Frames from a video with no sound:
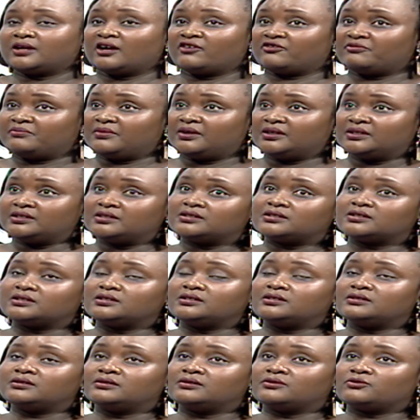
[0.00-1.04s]
government
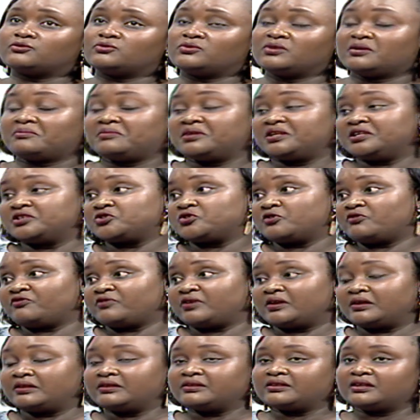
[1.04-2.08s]
uh, through the Ministry of
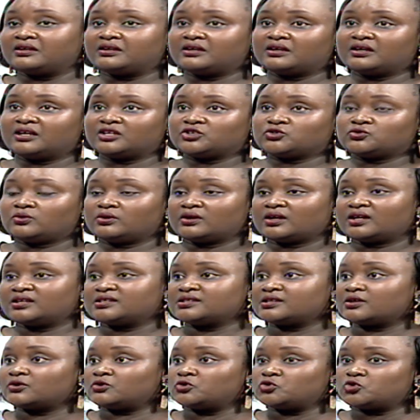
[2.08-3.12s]
Health and the National
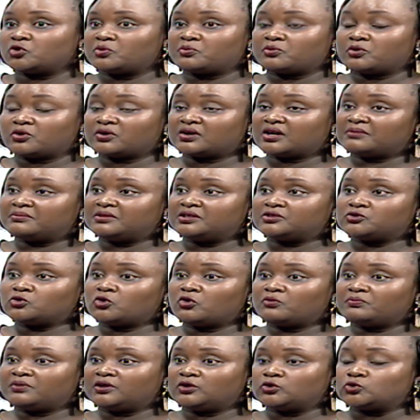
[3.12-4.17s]
Cancer Control Program is
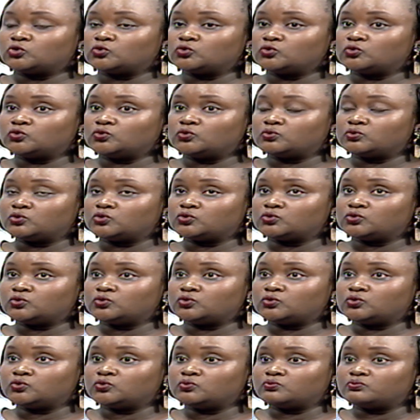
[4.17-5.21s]
hoping to,
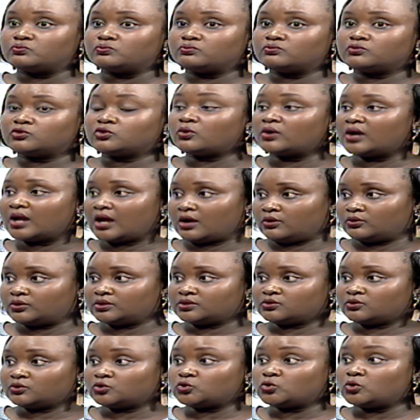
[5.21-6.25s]
to roll
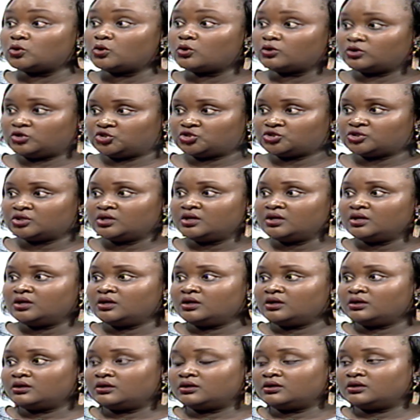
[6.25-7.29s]
out or to launch
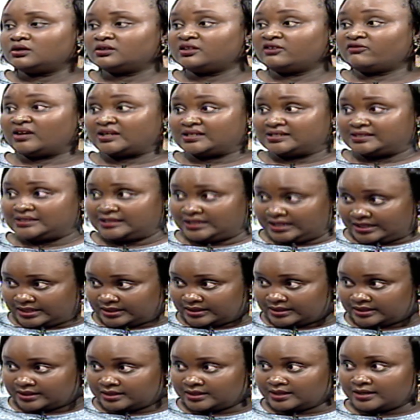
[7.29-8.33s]
uh, the
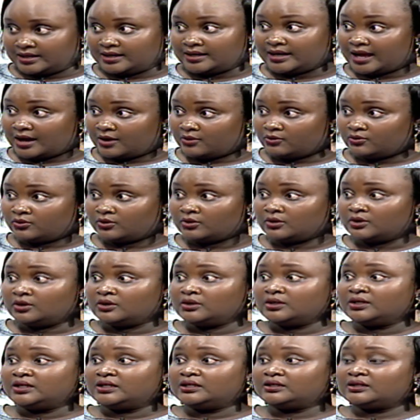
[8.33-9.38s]
vaccine now
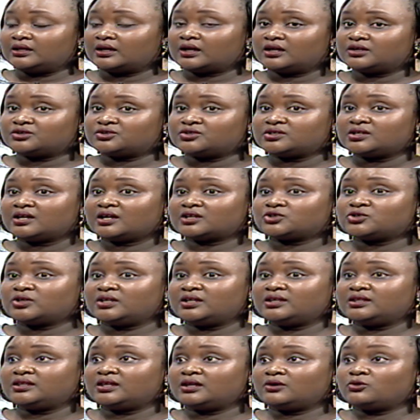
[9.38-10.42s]
in the country.
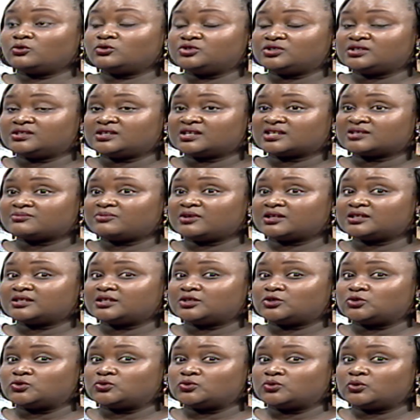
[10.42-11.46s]
Actually, the launch is
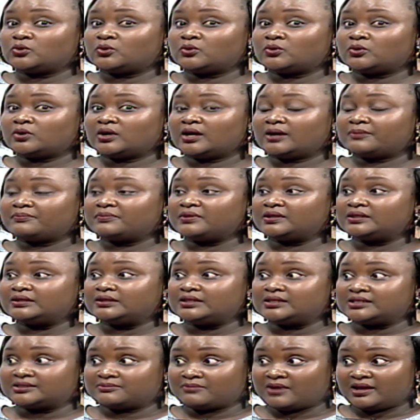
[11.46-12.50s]
expected to happen
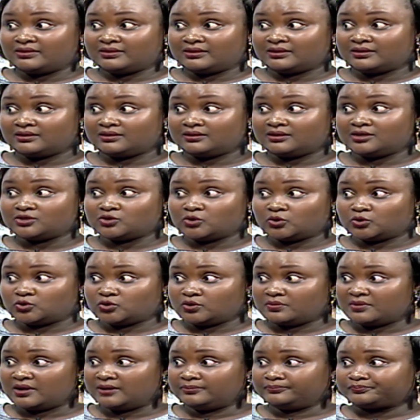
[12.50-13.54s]
this month, this
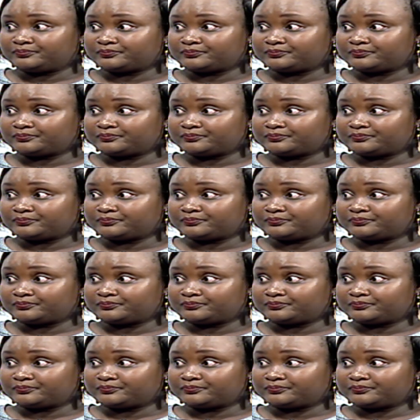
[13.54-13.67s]
October.